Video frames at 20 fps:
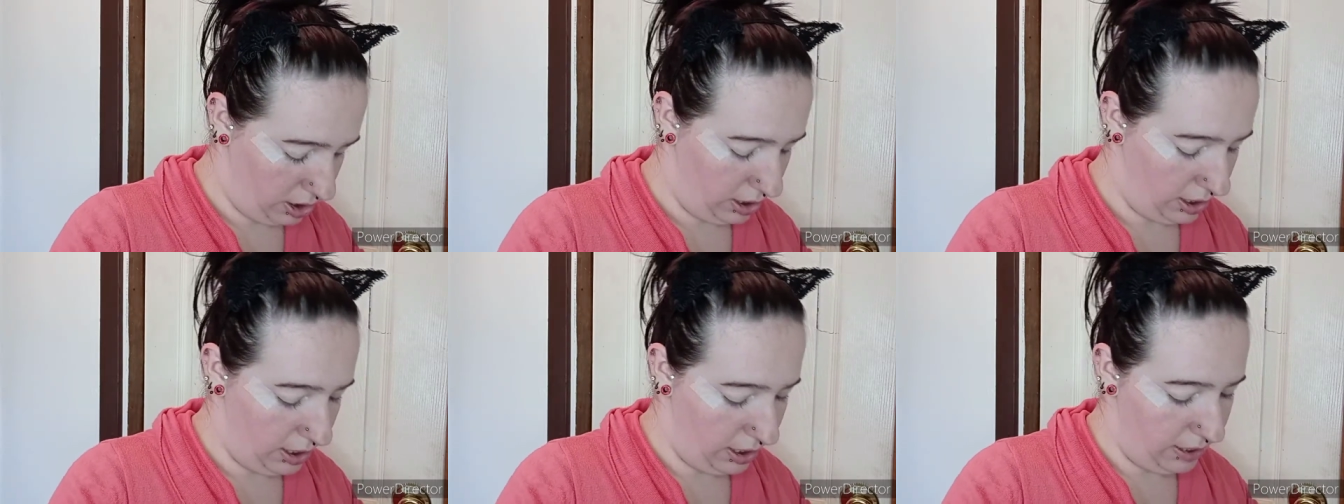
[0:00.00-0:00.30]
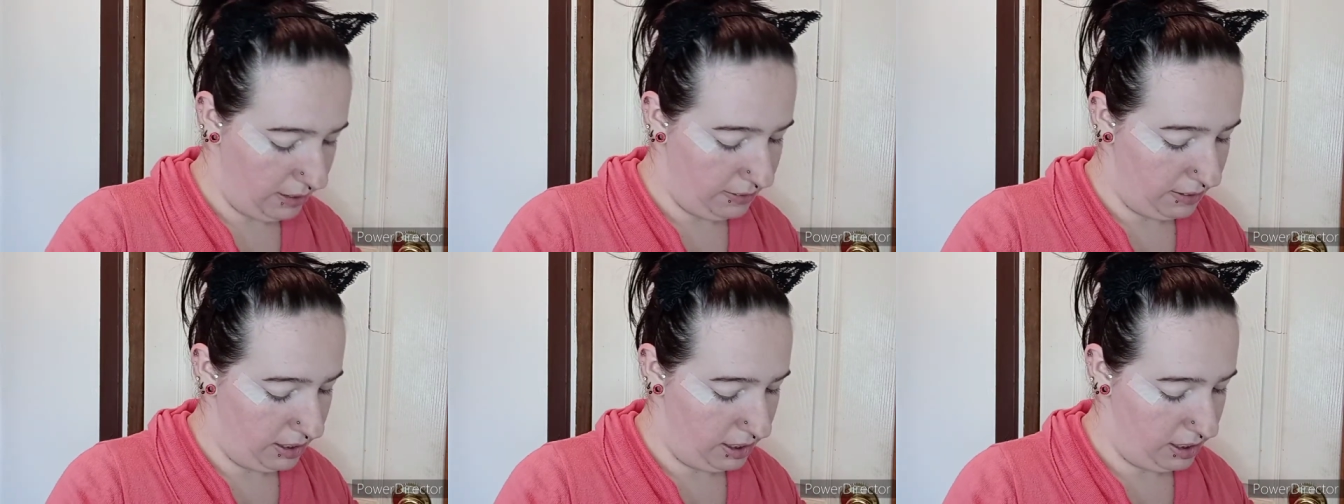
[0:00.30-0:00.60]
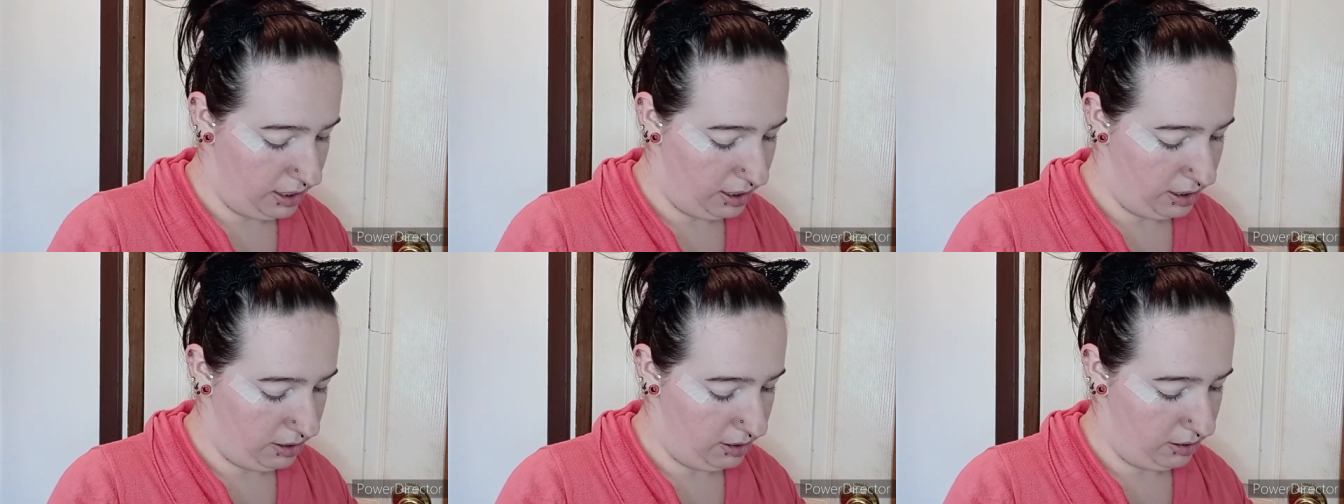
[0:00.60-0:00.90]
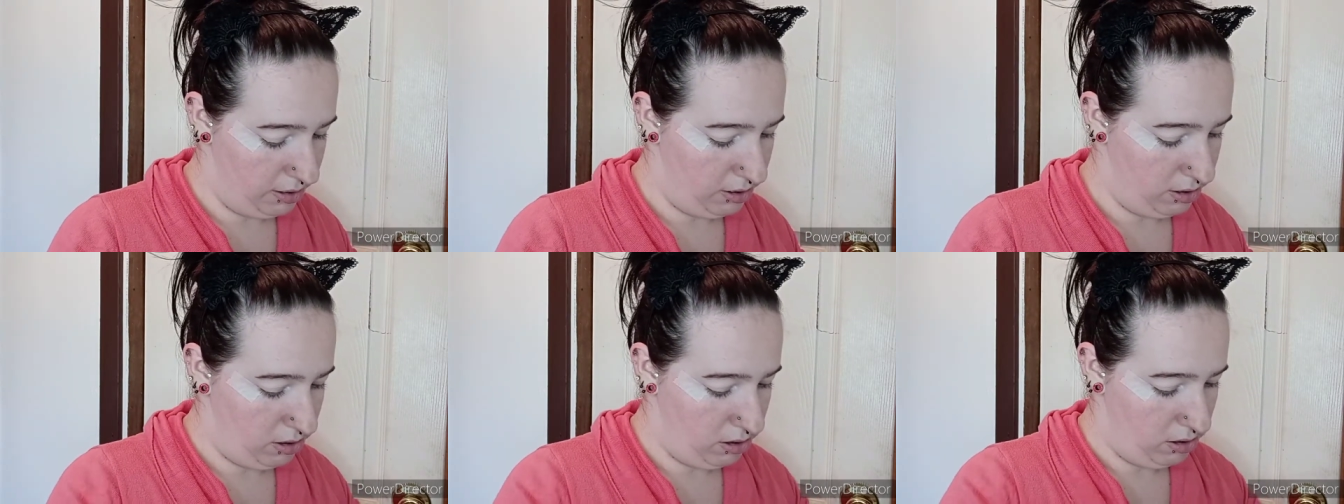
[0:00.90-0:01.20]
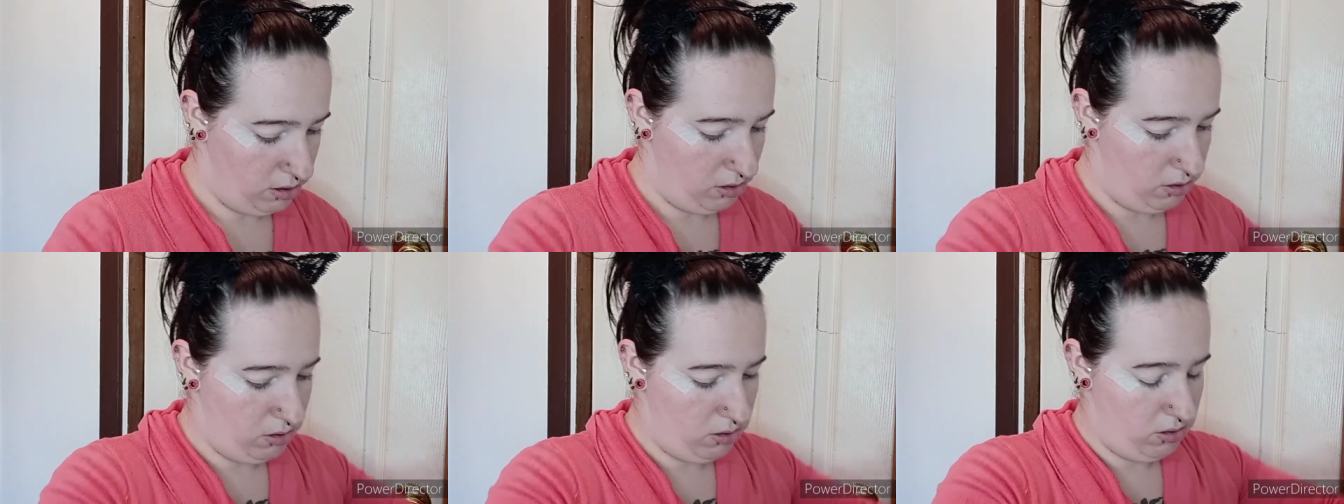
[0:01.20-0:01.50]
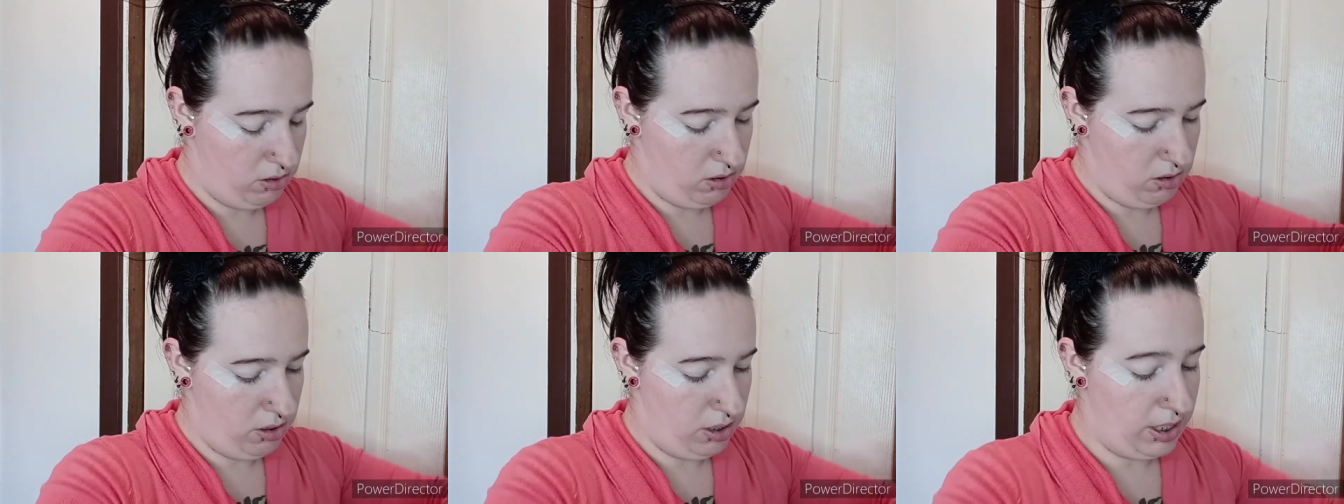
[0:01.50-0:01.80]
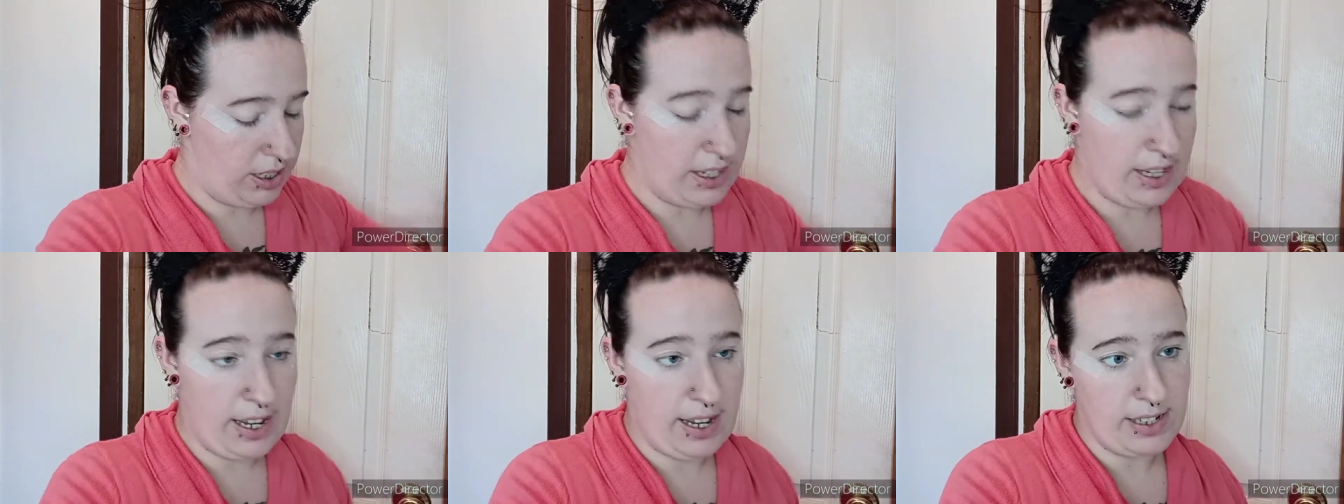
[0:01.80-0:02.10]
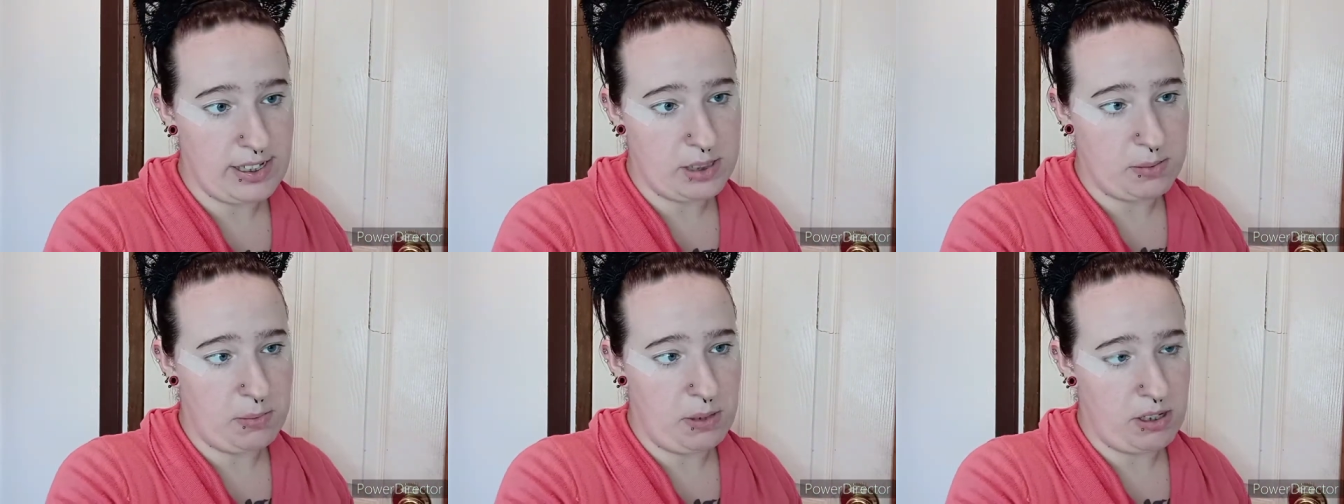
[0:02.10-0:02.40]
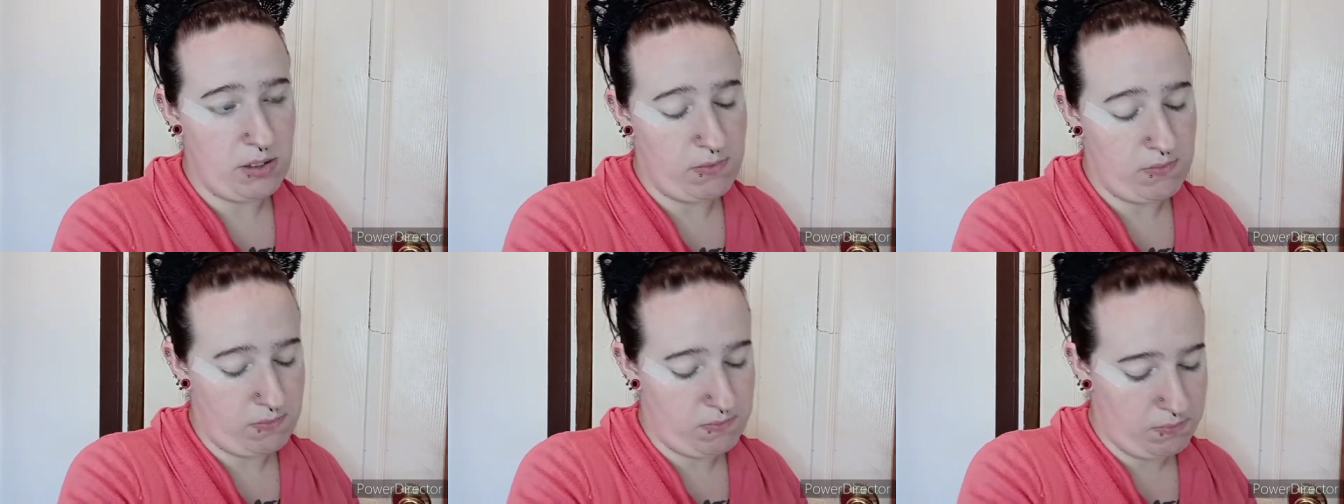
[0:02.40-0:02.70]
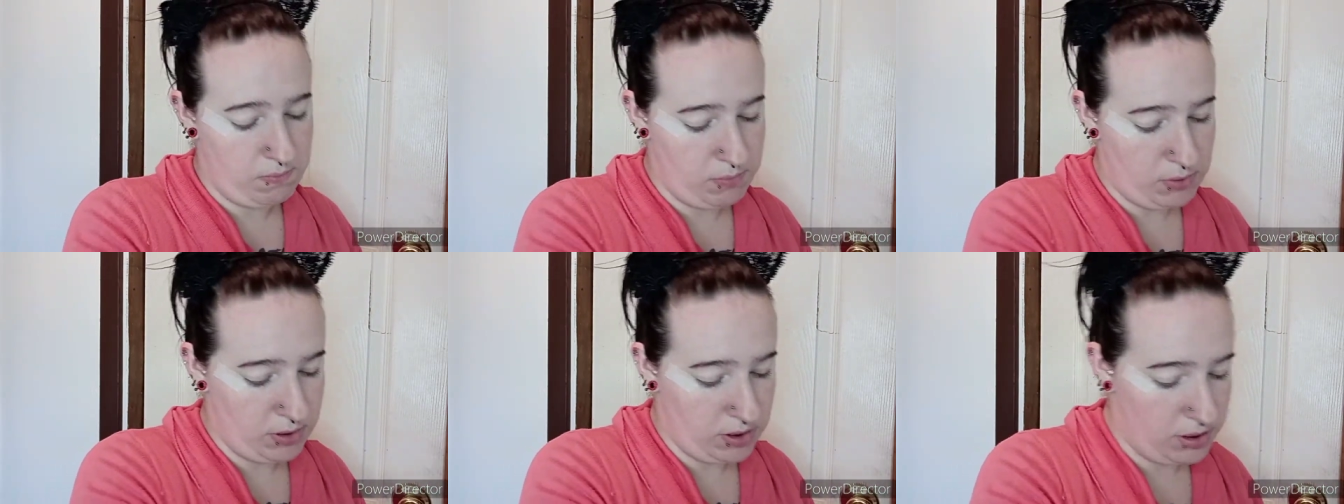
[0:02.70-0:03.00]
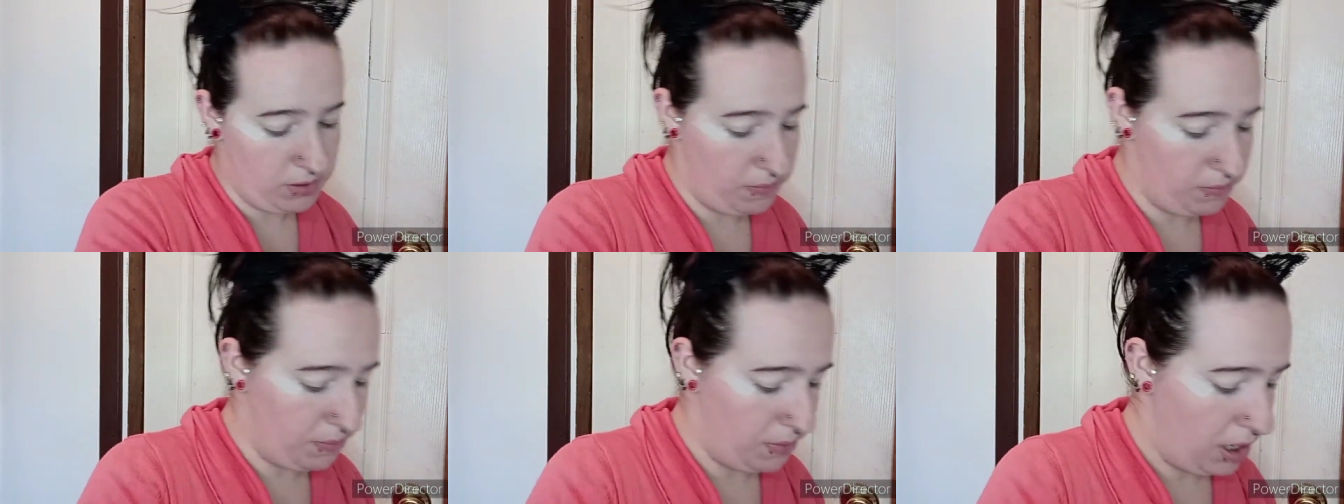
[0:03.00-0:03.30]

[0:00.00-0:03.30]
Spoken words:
And then he asked me for some